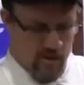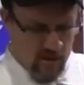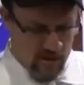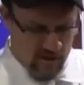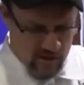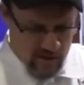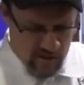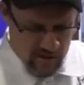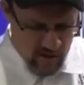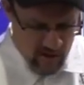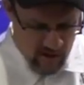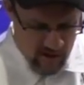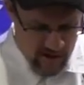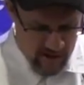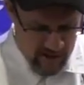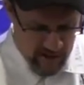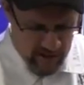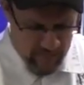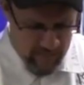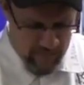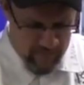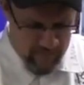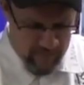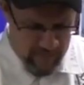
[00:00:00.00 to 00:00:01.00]
So this is our
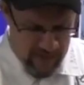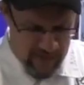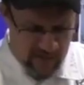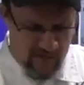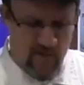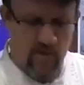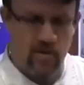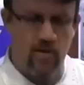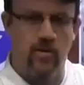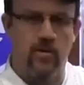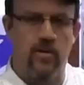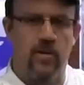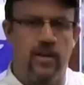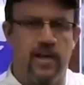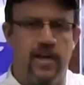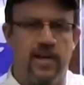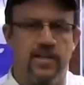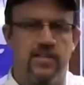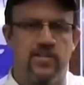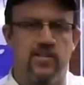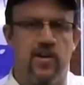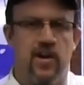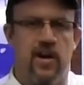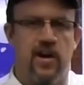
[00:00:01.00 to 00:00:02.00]
honey miso
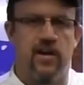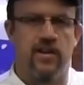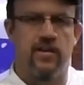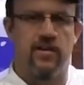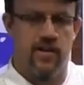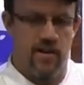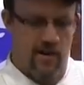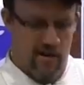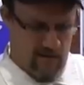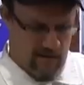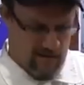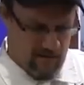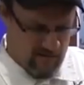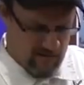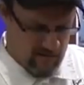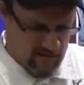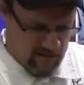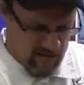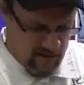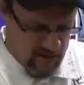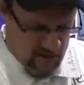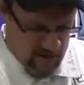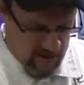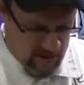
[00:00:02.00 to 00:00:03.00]
glazed cod
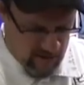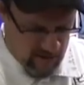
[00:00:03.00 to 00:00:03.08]
collars,